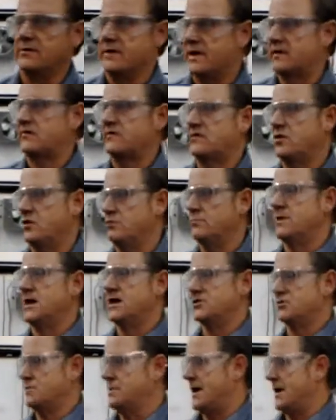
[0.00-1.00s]
That's too
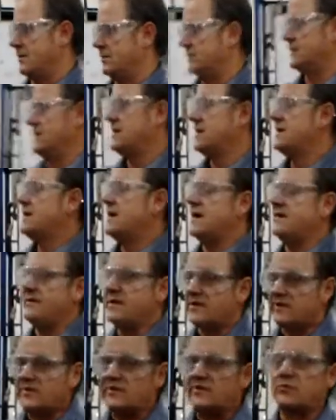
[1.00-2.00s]
much metal. And this